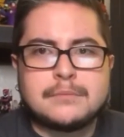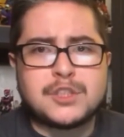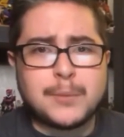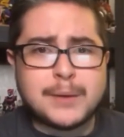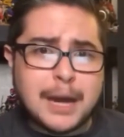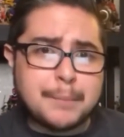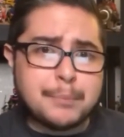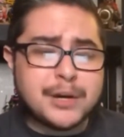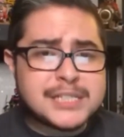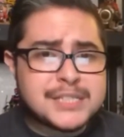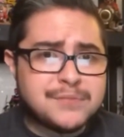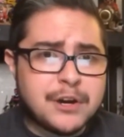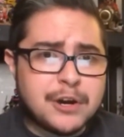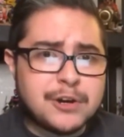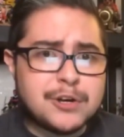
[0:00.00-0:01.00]
So we got
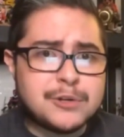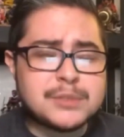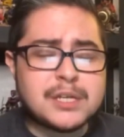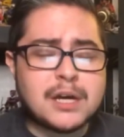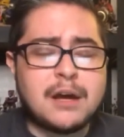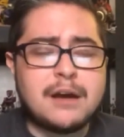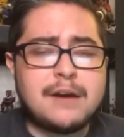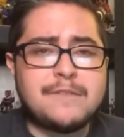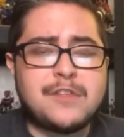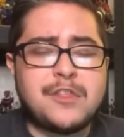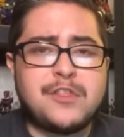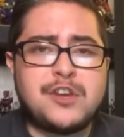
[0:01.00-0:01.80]
press photos of